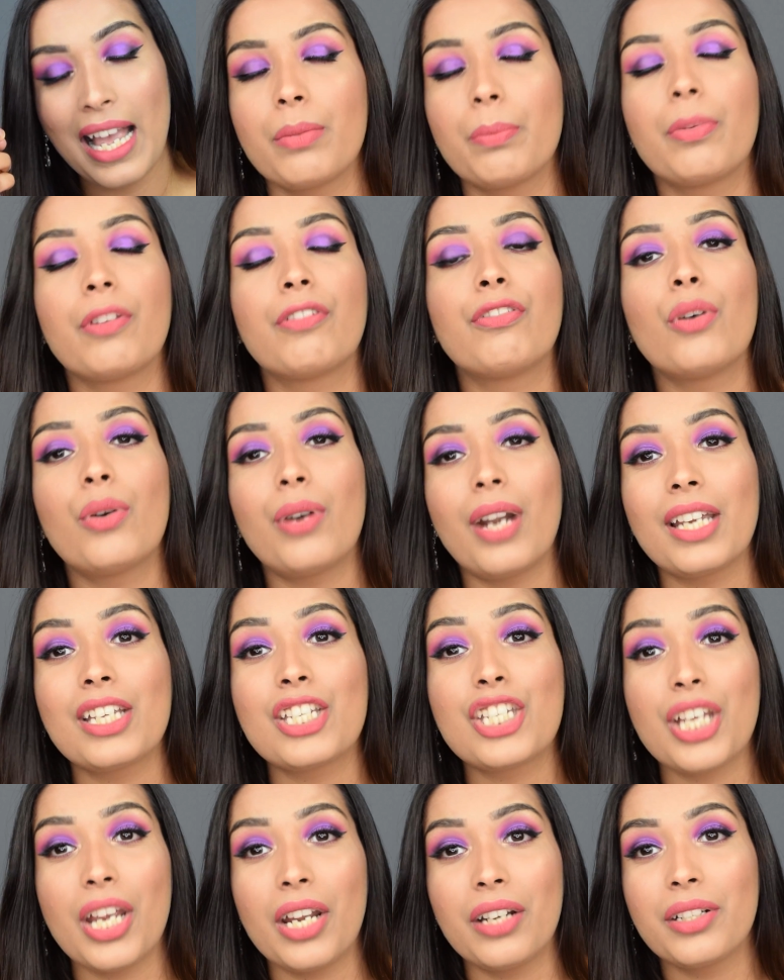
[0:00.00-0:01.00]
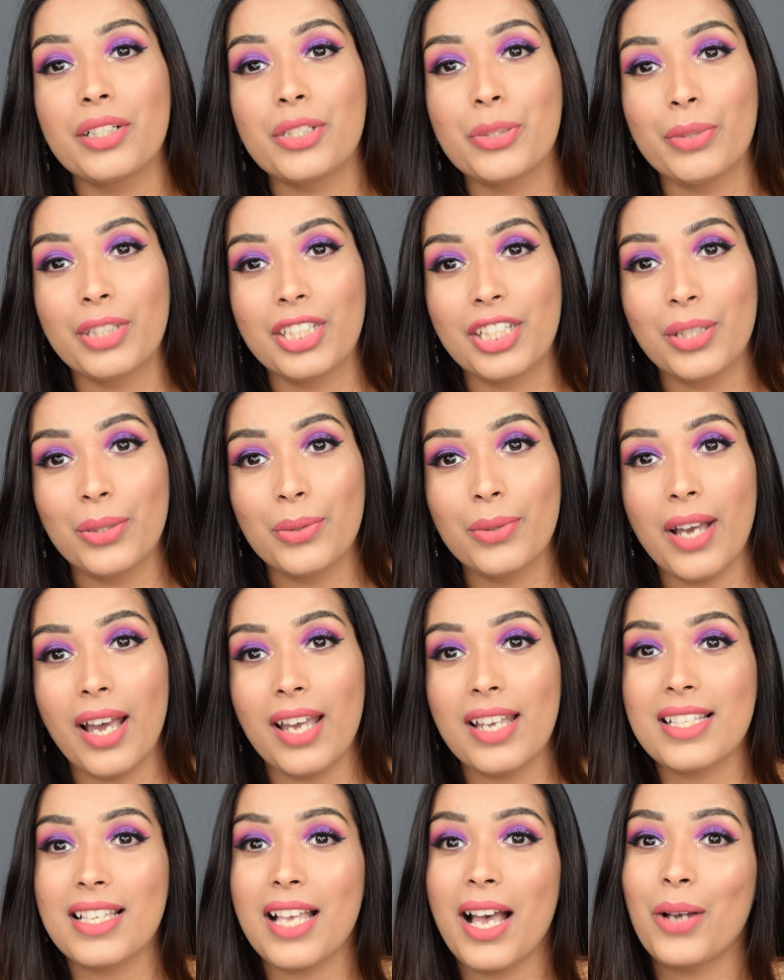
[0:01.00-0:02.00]
Before I share it with you
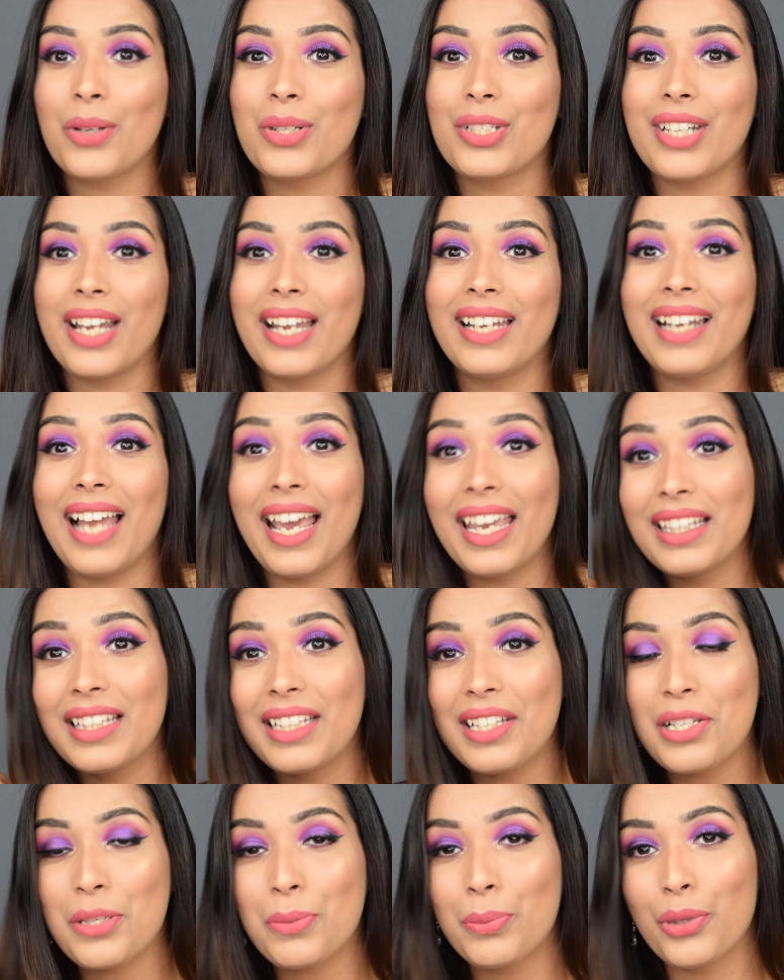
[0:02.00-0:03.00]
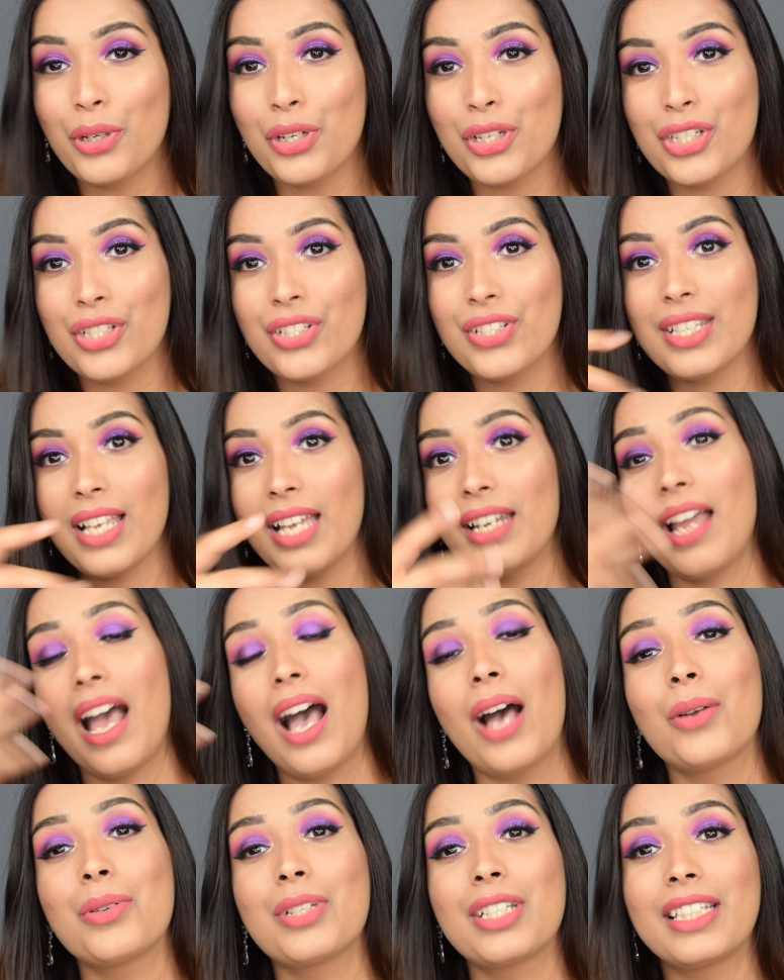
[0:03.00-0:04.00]
guys, how did I like these brushes and
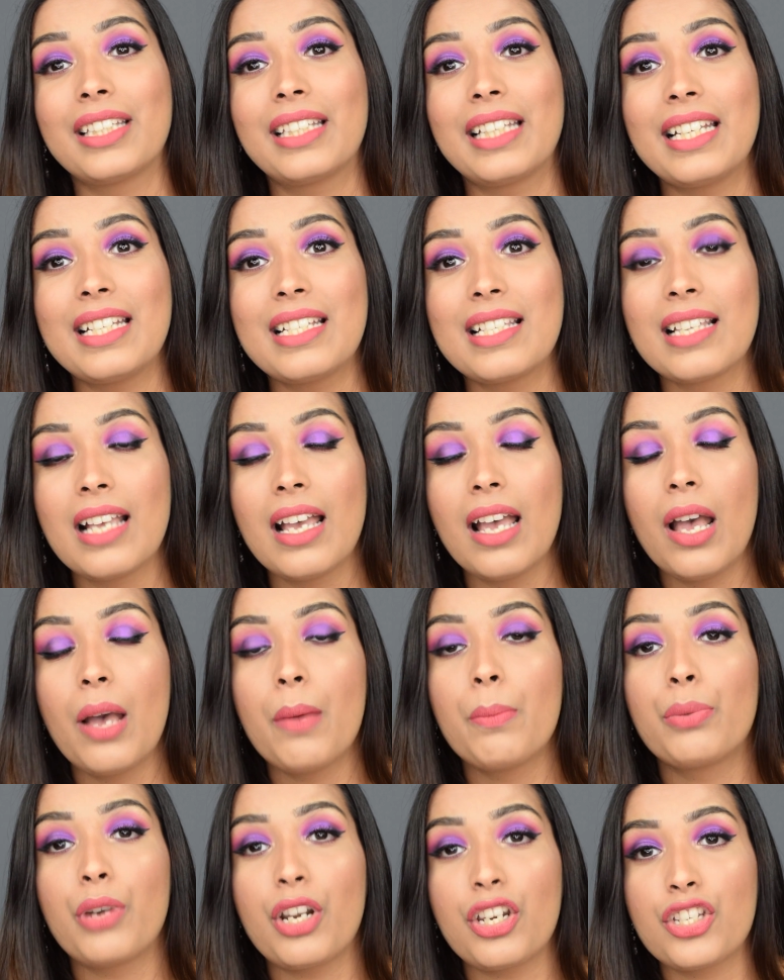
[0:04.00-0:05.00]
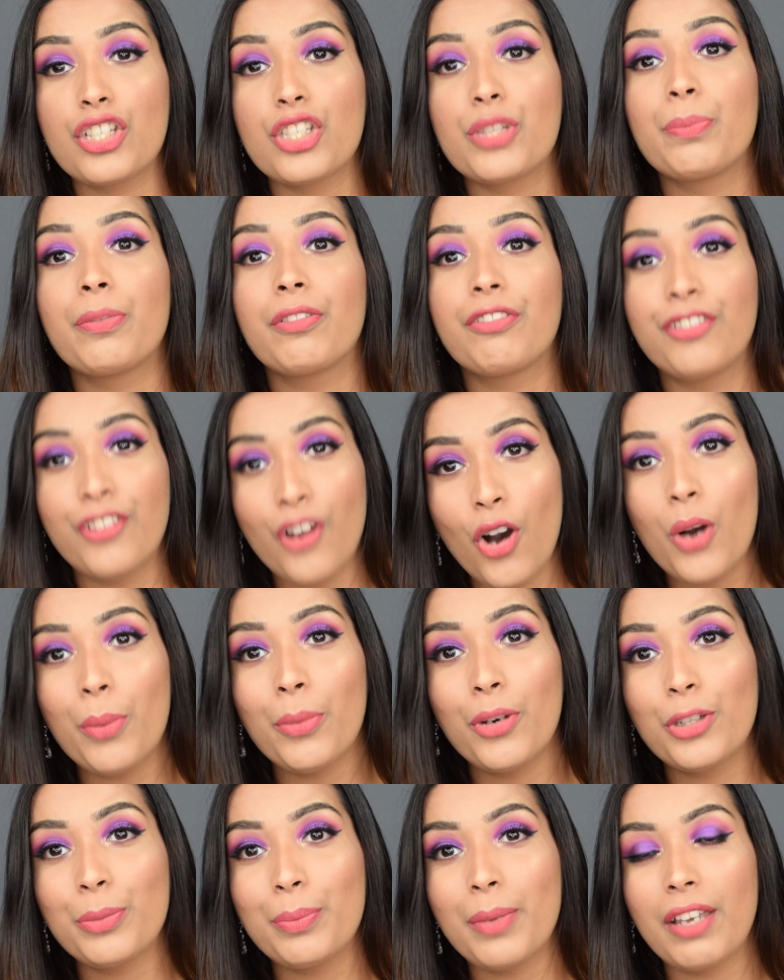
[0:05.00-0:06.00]
how did these brushes perform
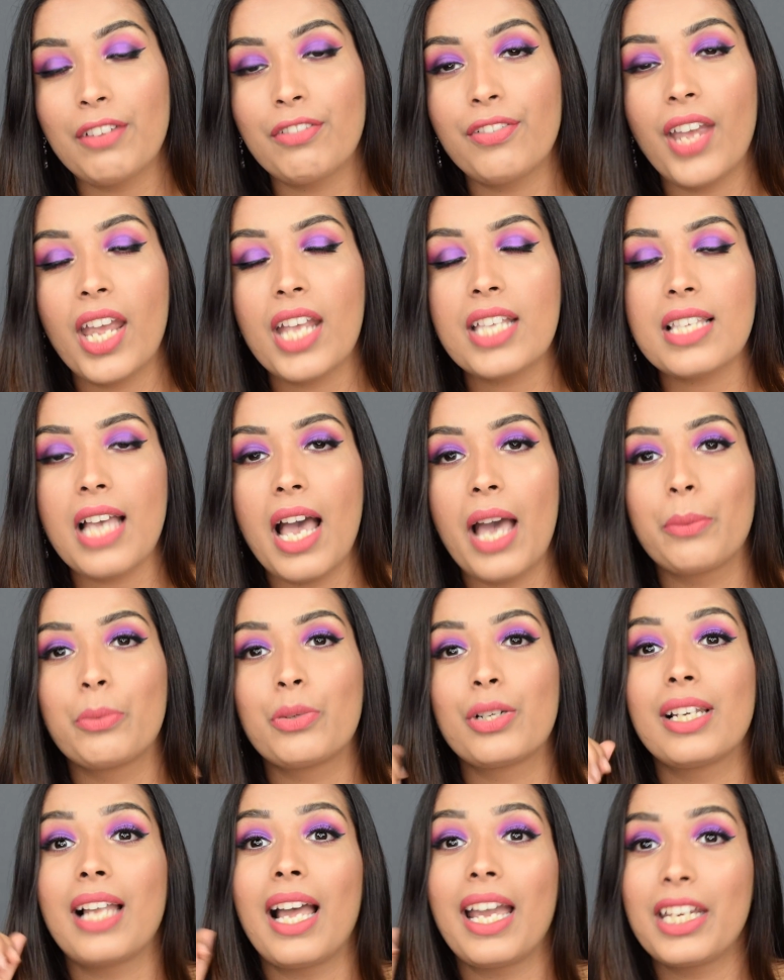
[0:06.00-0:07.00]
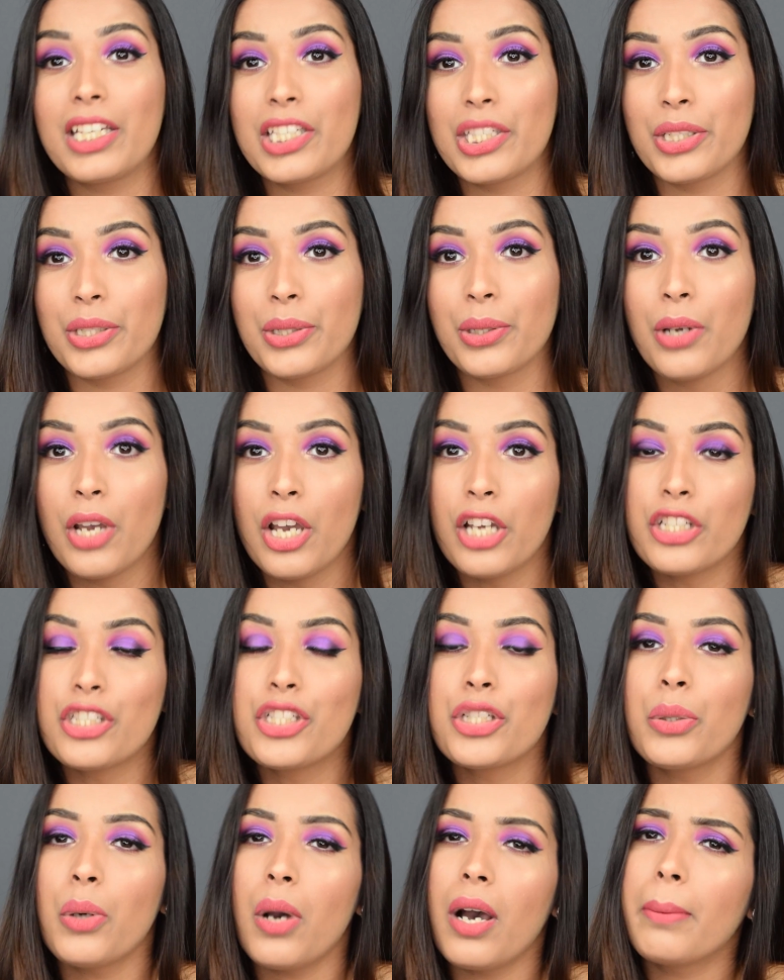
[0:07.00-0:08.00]
on my face, I would like to
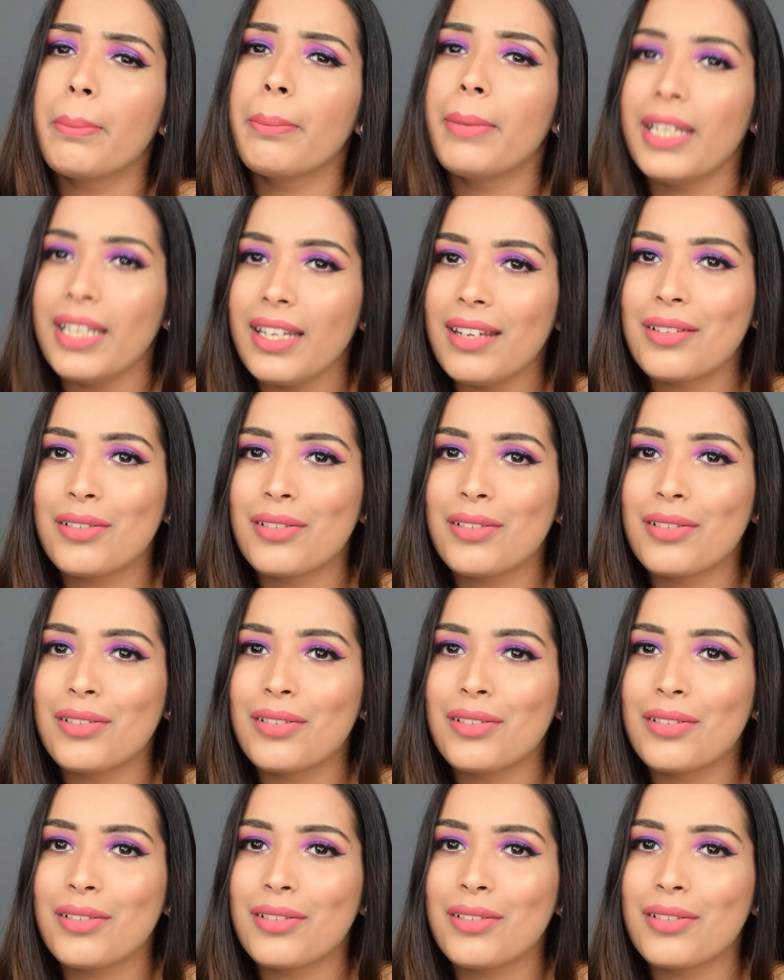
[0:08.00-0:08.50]
do a mini